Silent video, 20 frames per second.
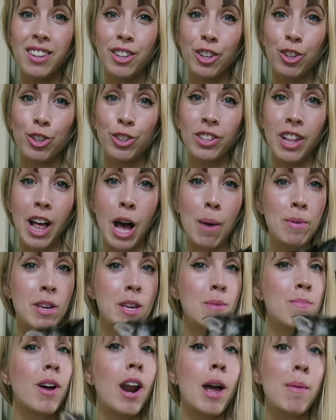a little
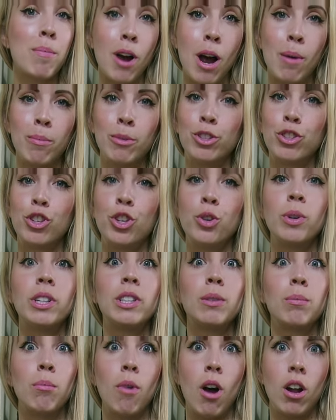sloppy, but I promise you
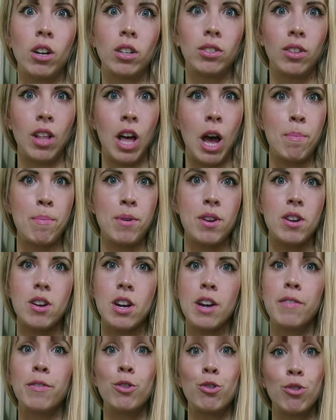it's much
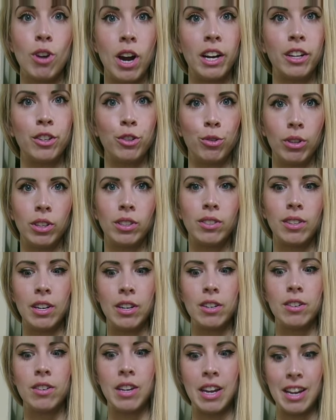sloppier if you try to do this in
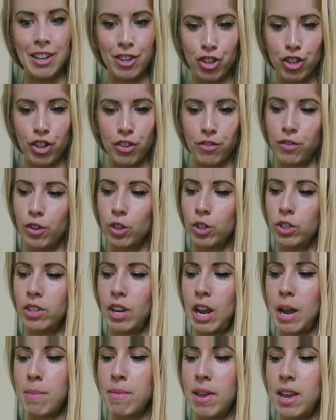a dish the first
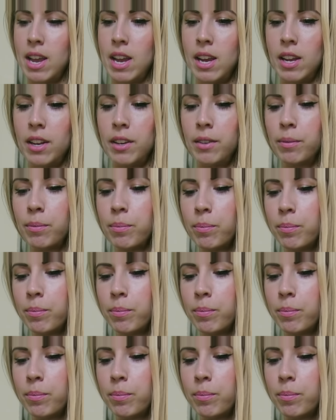time they eat.